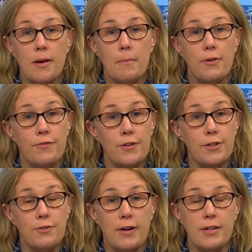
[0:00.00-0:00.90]
must
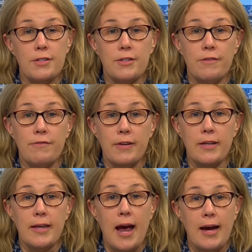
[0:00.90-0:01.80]
first register via
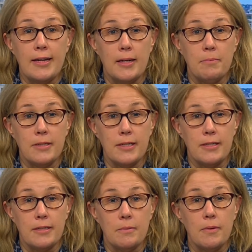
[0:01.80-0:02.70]
the IDAM
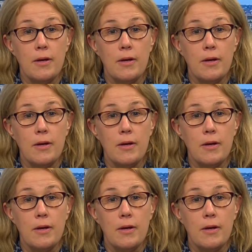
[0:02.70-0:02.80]
system,